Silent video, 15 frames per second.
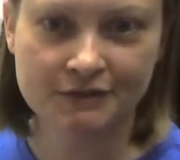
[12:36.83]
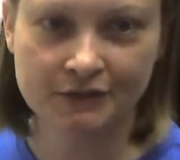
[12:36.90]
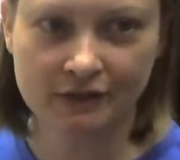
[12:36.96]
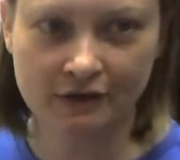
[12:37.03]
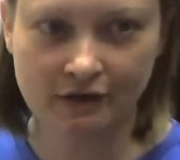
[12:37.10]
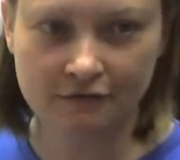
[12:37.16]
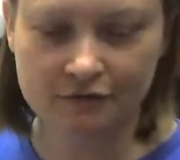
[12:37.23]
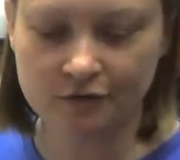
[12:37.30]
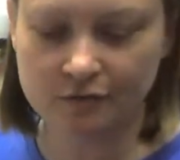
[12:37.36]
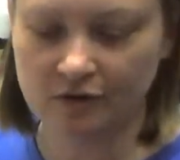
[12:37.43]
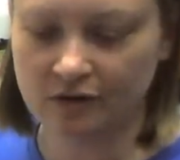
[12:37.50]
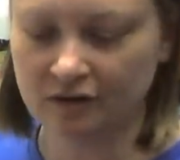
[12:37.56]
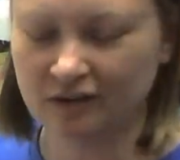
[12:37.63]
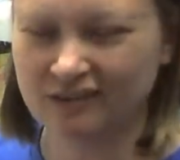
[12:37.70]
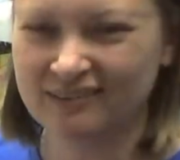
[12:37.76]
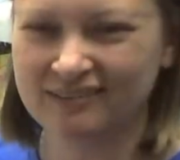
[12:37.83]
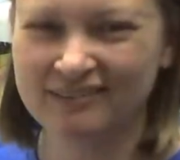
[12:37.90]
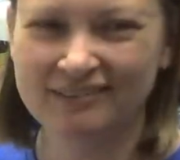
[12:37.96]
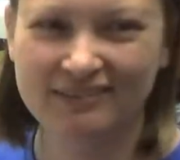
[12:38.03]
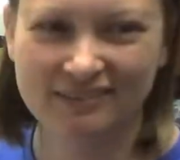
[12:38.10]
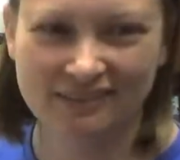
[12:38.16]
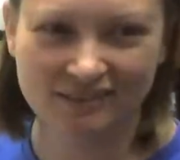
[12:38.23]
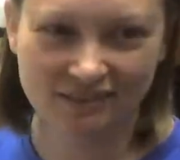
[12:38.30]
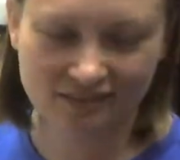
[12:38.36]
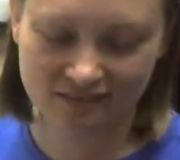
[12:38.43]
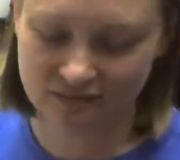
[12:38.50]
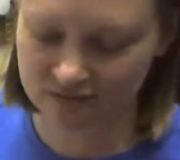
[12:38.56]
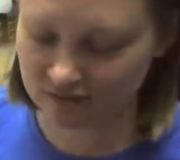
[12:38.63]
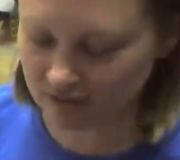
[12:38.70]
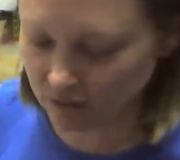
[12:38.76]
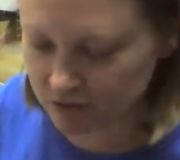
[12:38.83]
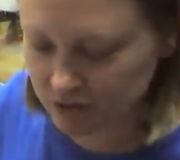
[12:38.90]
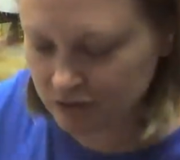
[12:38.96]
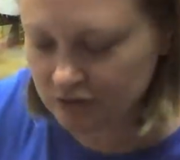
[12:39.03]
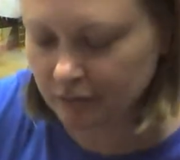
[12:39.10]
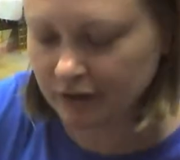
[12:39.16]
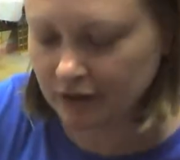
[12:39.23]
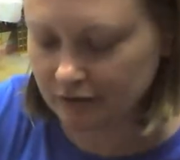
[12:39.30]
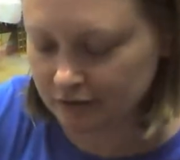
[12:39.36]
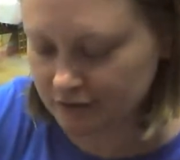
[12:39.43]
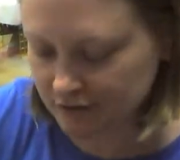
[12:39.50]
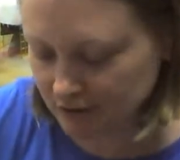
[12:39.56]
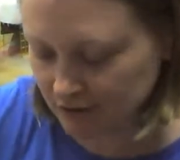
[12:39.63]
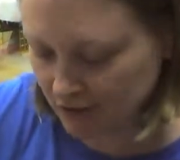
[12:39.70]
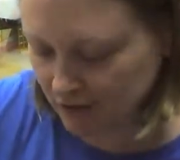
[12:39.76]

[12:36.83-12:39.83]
And then after a while, like, I want to do something else.